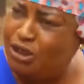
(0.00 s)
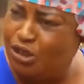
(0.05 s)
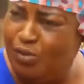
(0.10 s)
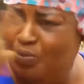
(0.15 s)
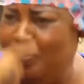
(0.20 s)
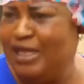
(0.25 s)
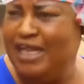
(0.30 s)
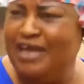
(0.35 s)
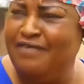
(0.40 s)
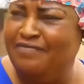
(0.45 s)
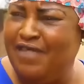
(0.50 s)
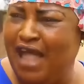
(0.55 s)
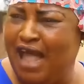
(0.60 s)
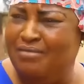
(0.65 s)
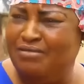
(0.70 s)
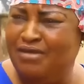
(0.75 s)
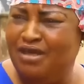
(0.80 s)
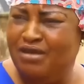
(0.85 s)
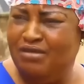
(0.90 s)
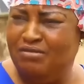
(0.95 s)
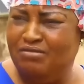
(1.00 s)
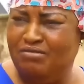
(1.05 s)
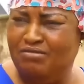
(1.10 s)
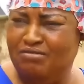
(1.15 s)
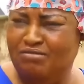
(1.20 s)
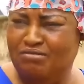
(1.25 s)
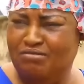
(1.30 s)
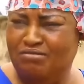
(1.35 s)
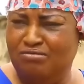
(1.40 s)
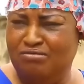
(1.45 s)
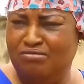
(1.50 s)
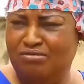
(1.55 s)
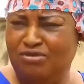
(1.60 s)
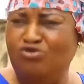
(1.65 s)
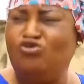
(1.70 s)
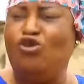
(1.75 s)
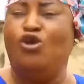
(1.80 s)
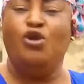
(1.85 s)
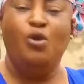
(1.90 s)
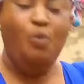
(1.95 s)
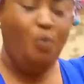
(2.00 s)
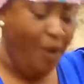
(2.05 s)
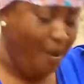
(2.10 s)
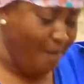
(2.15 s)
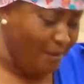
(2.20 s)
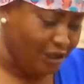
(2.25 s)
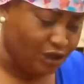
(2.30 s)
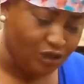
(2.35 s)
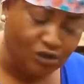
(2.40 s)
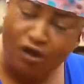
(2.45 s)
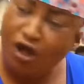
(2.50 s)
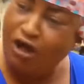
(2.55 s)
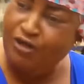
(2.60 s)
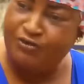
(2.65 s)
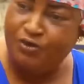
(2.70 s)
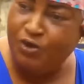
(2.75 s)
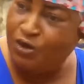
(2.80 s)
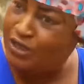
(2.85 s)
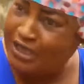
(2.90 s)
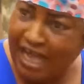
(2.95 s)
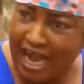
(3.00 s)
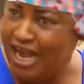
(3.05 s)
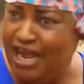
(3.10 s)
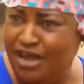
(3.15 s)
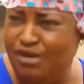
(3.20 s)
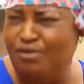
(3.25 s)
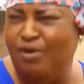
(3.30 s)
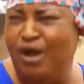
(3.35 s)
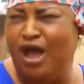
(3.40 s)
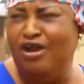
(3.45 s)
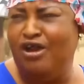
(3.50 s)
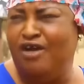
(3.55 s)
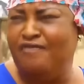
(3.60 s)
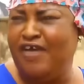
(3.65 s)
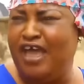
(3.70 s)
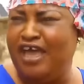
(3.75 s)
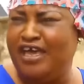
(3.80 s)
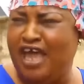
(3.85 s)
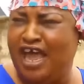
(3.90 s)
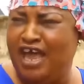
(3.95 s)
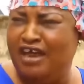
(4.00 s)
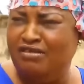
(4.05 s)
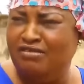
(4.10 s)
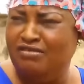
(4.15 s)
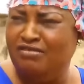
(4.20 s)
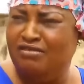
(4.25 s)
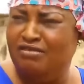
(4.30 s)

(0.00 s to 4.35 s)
To believe them! So you want me to go through telling you all over again?